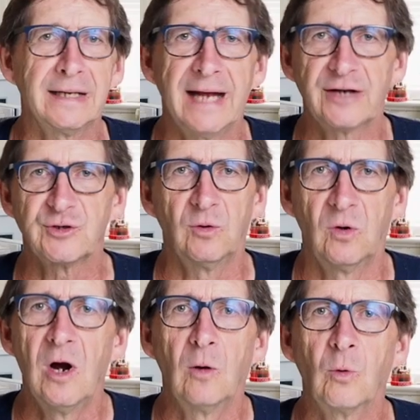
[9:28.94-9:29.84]
the
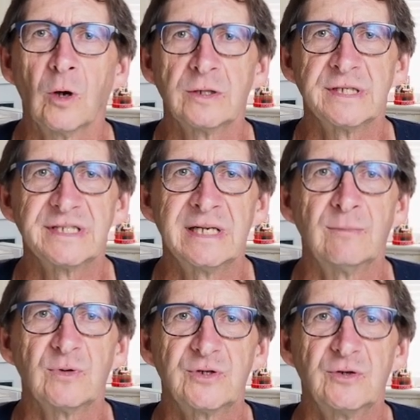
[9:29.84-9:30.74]
actual words and
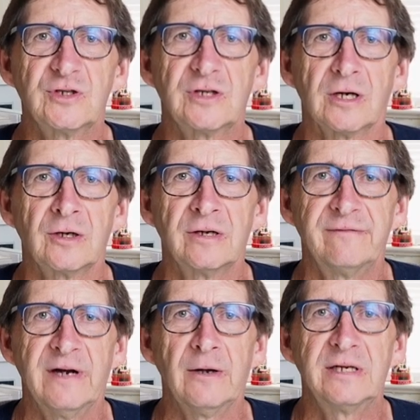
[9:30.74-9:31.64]
symbols used are going to
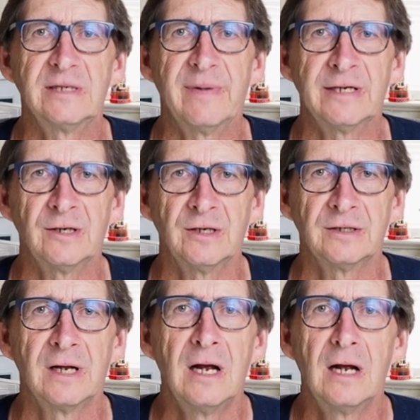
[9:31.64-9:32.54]
vary depending
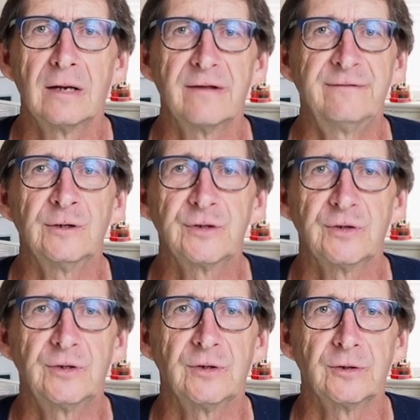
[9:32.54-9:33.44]
on the filter
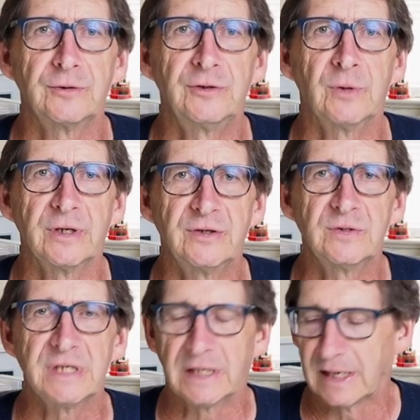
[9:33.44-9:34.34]
you're, you are
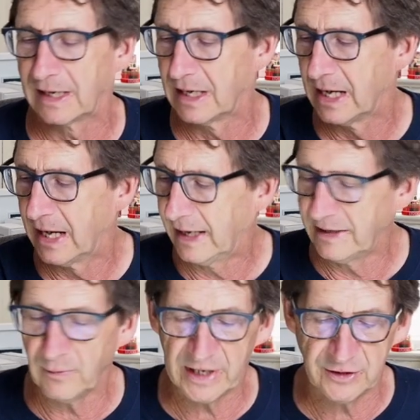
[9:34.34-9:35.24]
using.
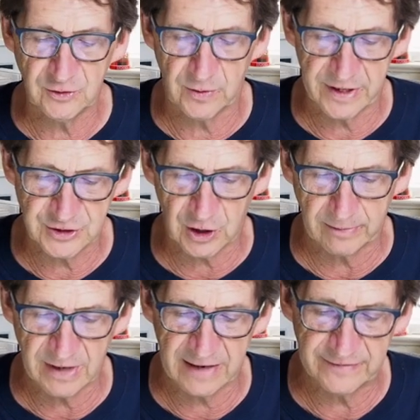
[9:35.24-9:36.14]
And then what I do with a
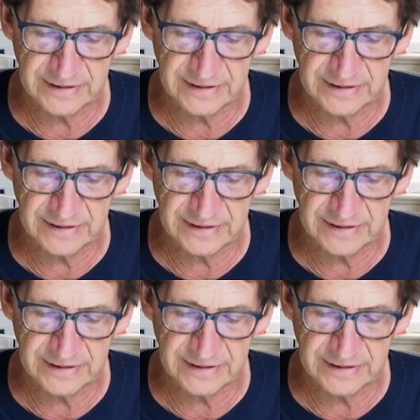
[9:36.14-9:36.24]
sharp knife